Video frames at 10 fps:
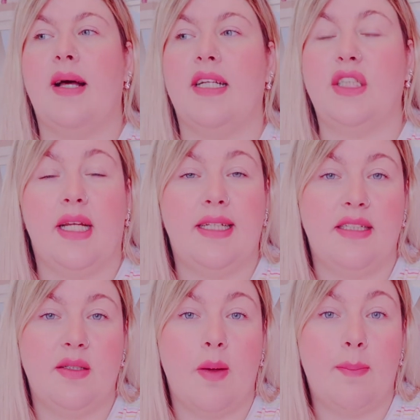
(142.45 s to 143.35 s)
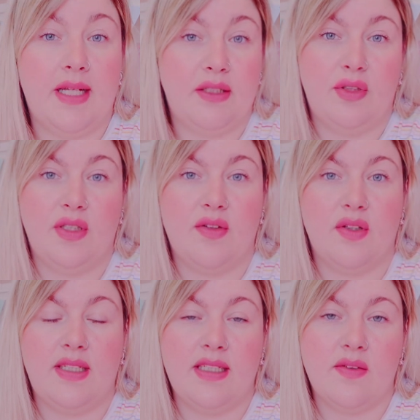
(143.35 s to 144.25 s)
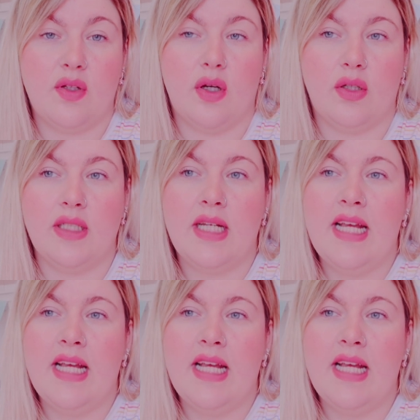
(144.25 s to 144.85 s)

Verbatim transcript: and I shared it to my Patreons on Discord,